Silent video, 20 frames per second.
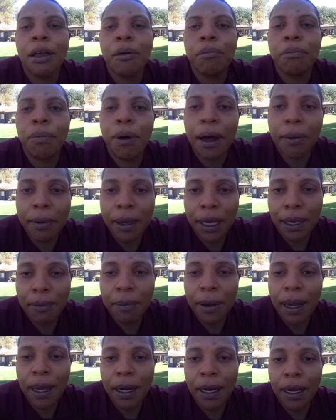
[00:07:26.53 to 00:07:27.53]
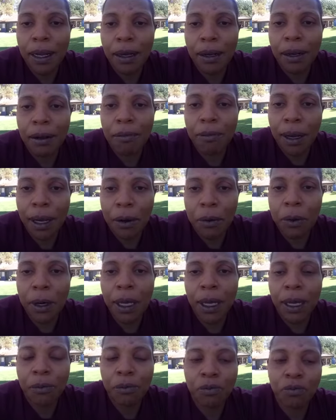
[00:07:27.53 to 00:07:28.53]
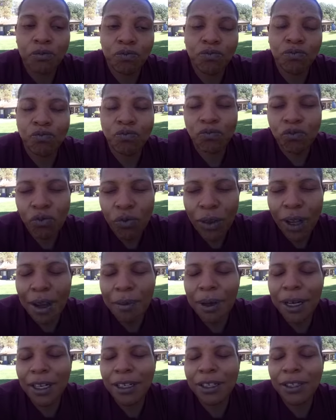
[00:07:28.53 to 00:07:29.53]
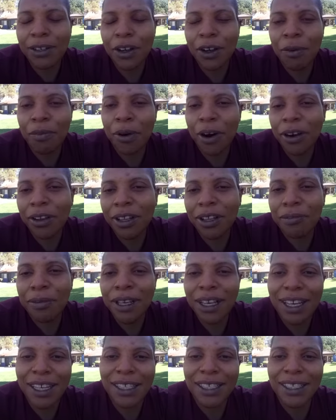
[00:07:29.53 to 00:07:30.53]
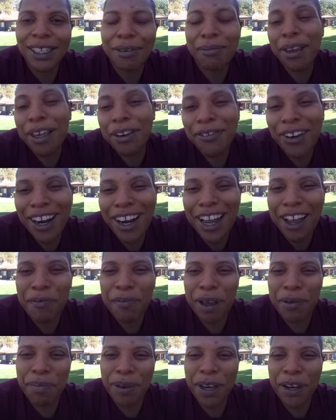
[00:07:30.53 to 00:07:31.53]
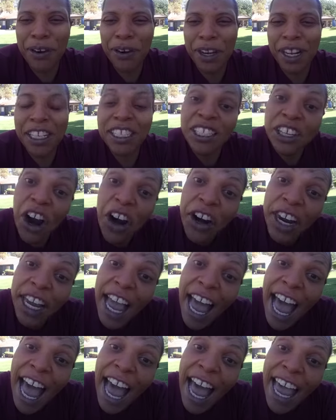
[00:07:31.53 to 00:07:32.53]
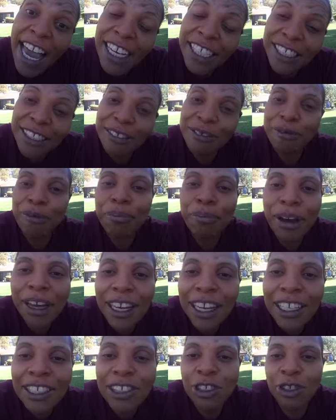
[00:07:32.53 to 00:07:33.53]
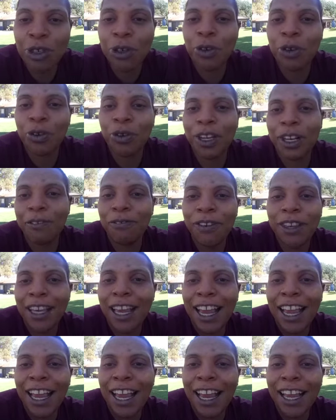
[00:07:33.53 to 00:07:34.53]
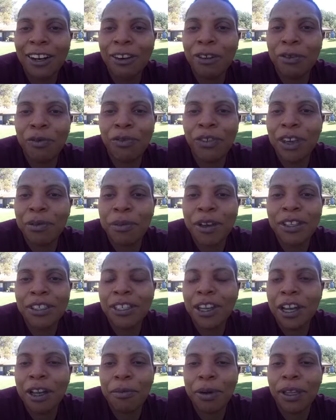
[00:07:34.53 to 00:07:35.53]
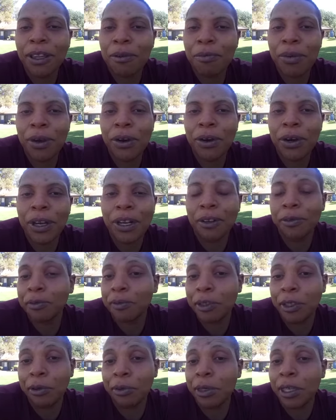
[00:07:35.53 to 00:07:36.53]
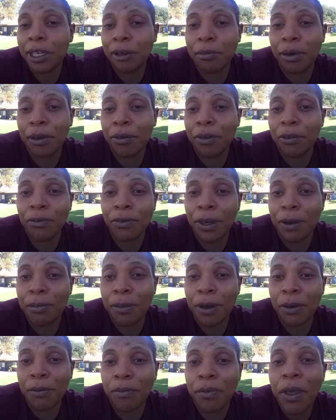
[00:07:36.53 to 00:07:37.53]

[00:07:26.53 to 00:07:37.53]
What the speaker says: But I'm going to keep at it. By the way, I'm at a stall partly because I'm getting ready to have my period. Sorry, guys, but it's true. And if you can't handle females talking about their period, you don't need to be with a female.